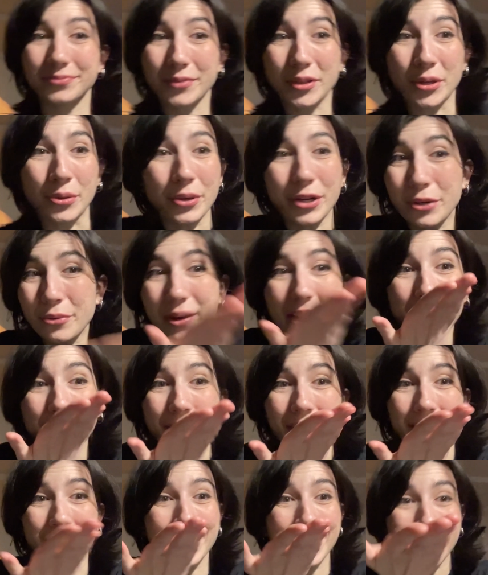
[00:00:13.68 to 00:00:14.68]
where do I
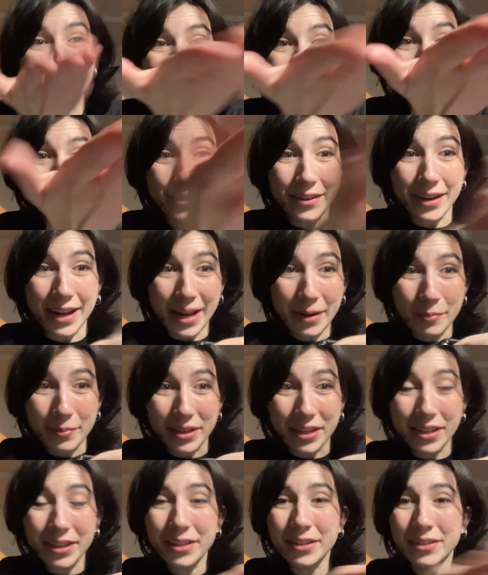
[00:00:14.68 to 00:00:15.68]
look? Here at
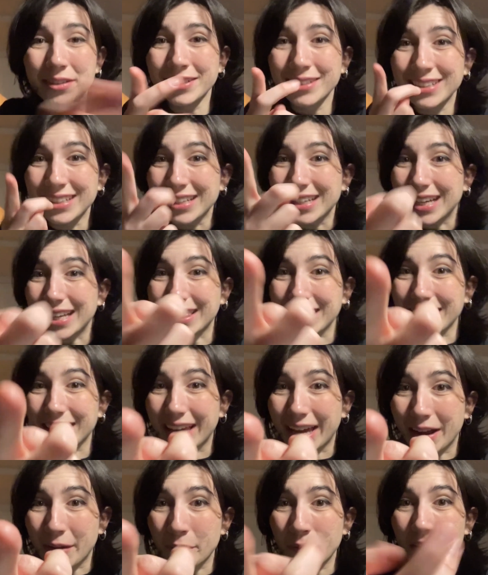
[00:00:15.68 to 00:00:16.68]
me? At the
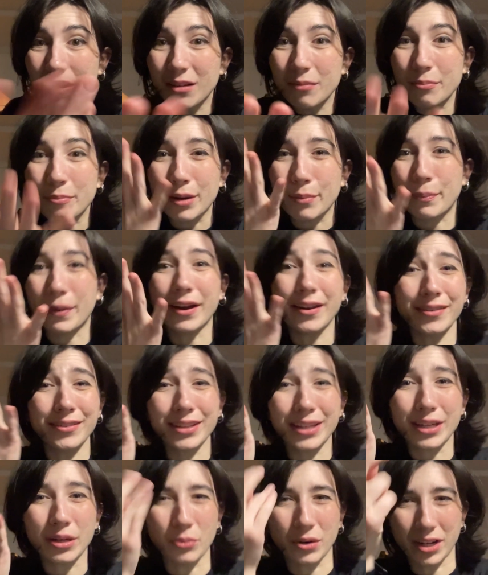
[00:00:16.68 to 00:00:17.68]
camera? But
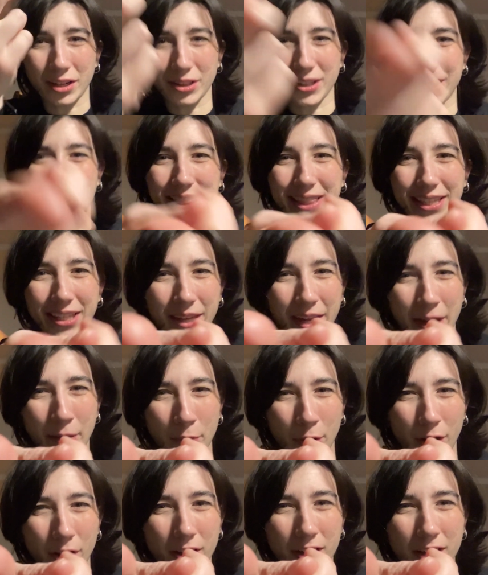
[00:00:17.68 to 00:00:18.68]
apparently when I look at the
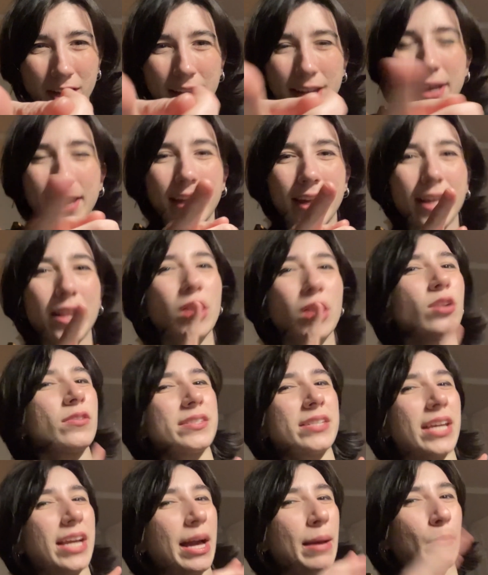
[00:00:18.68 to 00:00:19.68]
camera, it looks
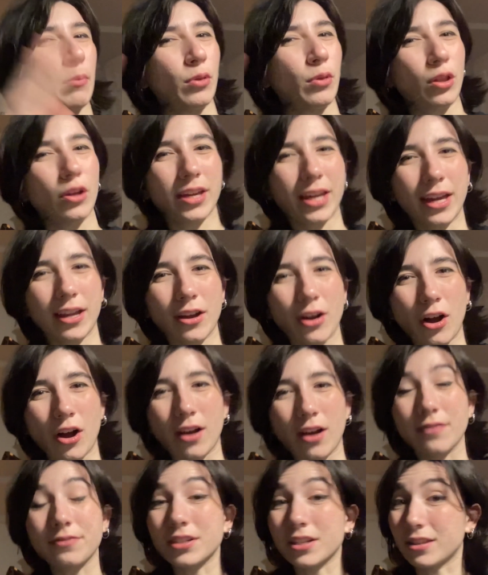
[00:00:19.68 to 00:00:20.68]
like I'm looking
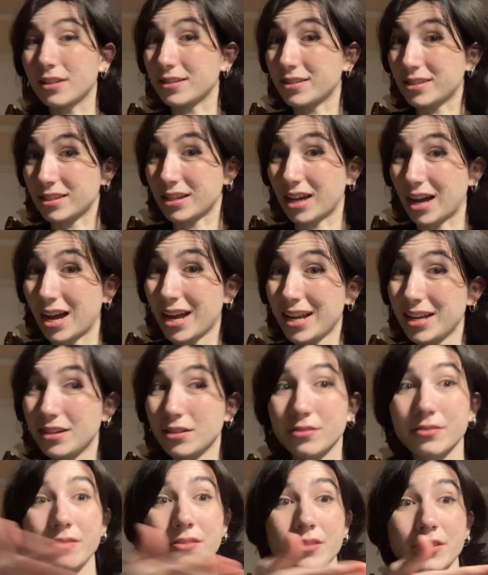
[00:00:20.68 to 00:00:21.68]
off to the side,
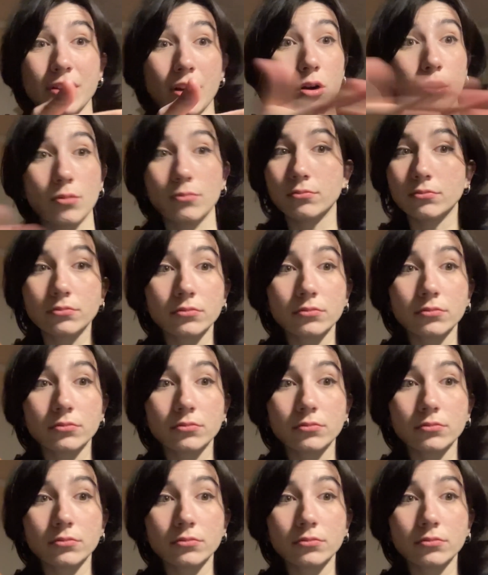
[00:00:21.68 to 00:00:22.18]
so